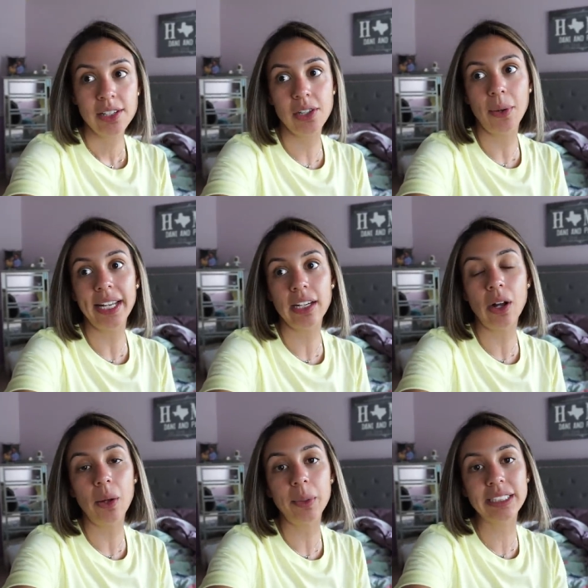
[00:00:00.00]
So I can
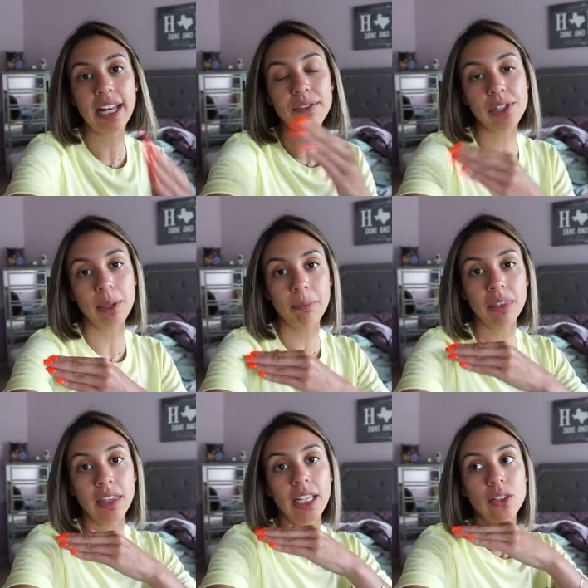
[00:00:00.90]
always have
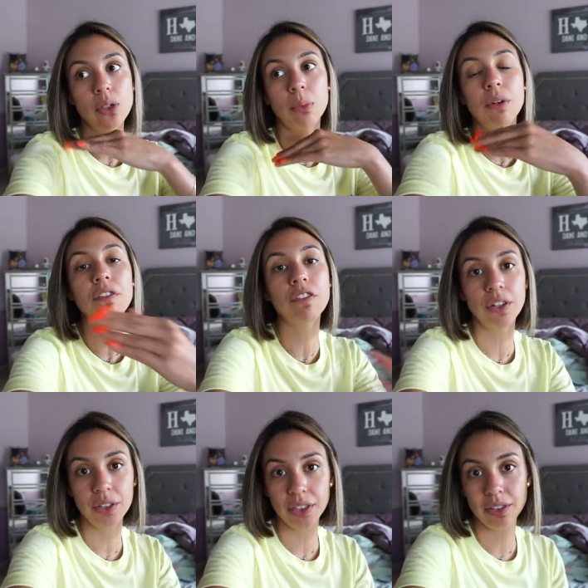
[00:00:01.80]
something to
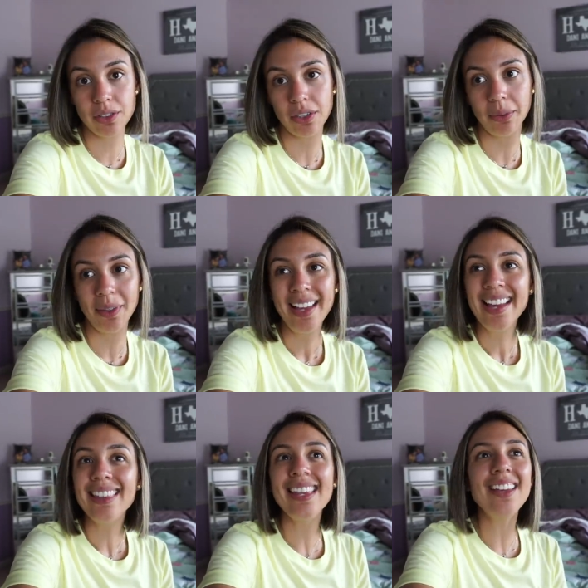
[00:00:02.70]
refer you to.
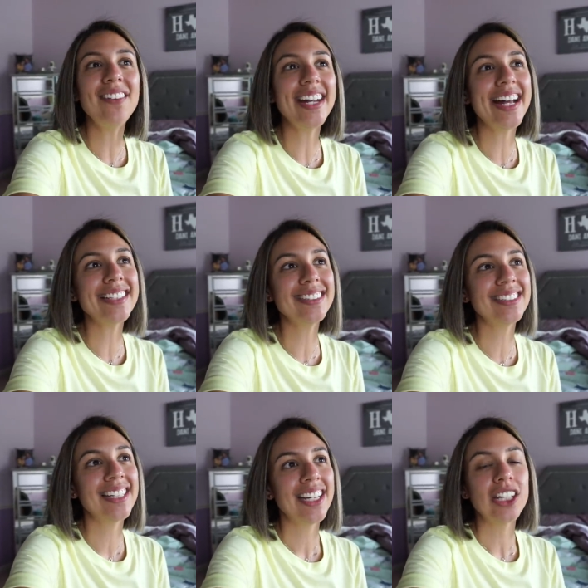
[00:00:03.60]
Think of it as
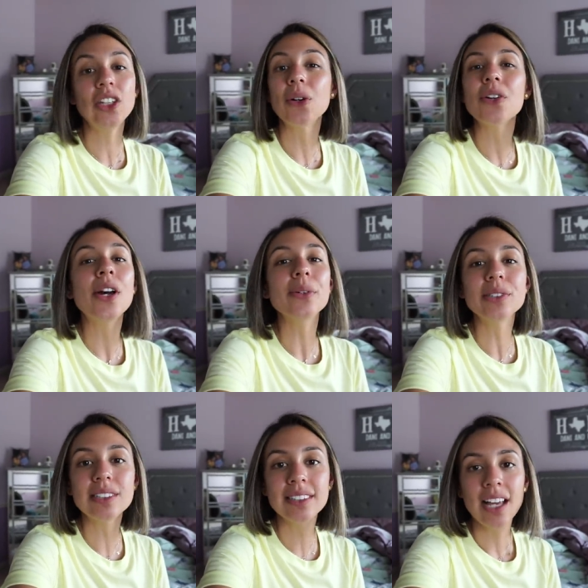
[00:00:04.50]
your
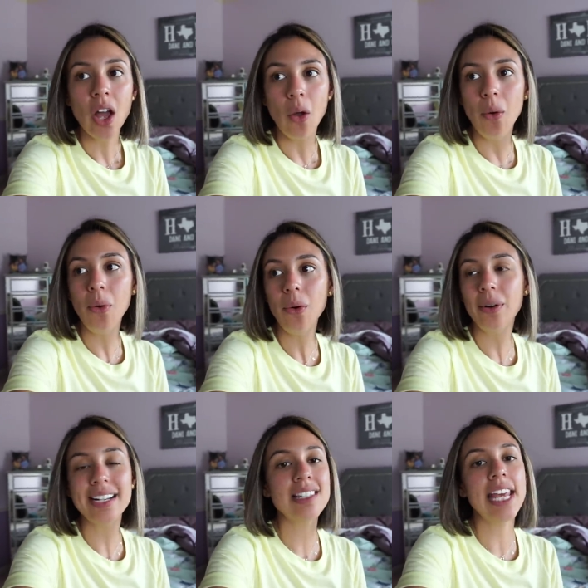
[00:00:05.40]
notes
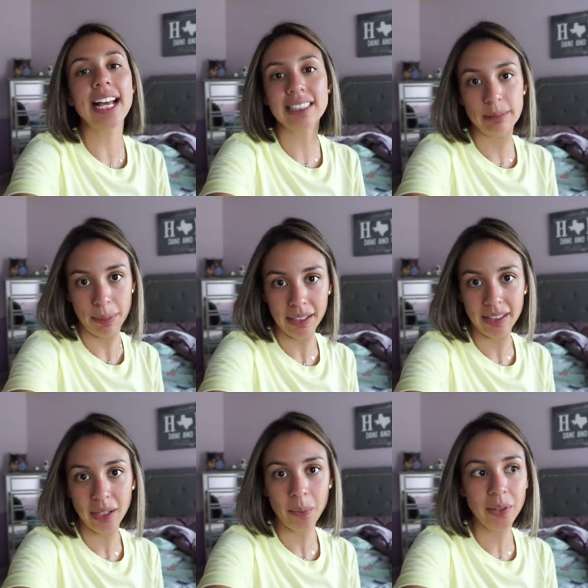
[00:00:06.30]
or a
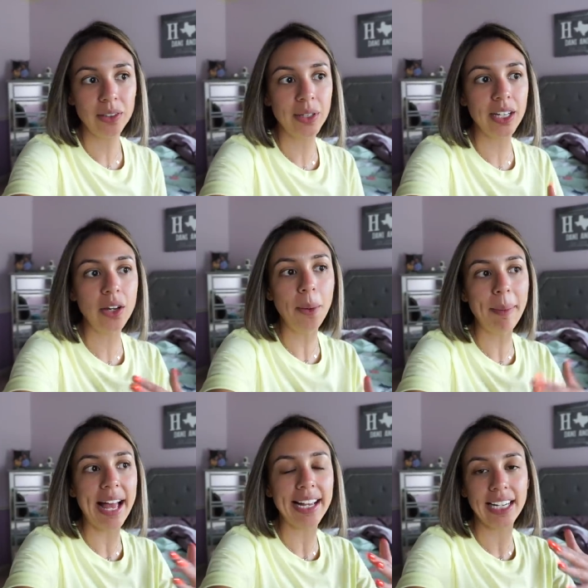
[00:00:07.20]
textbook where you can go
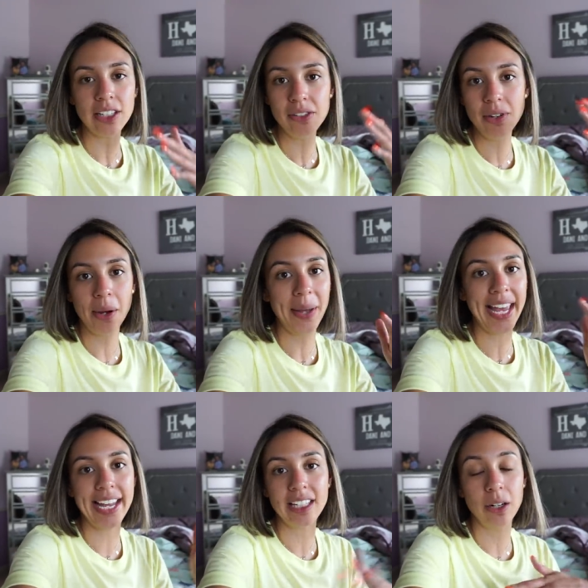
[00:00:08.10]
back and you know,
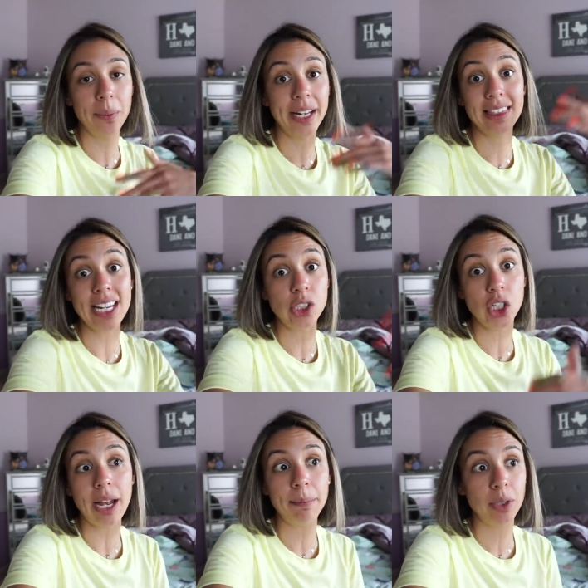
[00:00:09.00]
hey, you know what, that
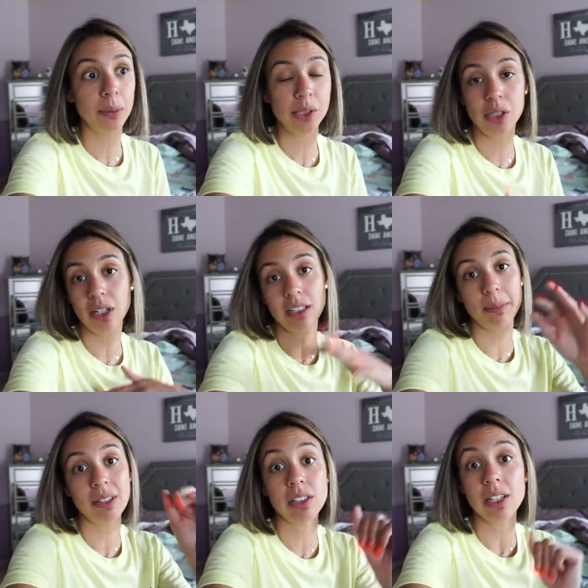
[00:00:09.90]
chapter where she talked
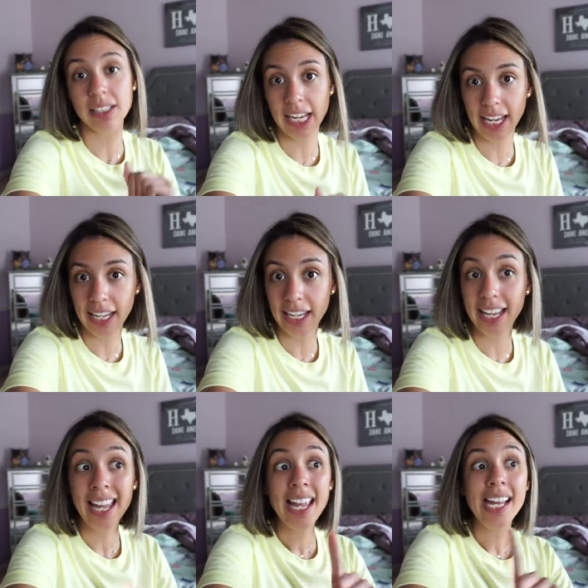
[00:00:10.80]
about sauteing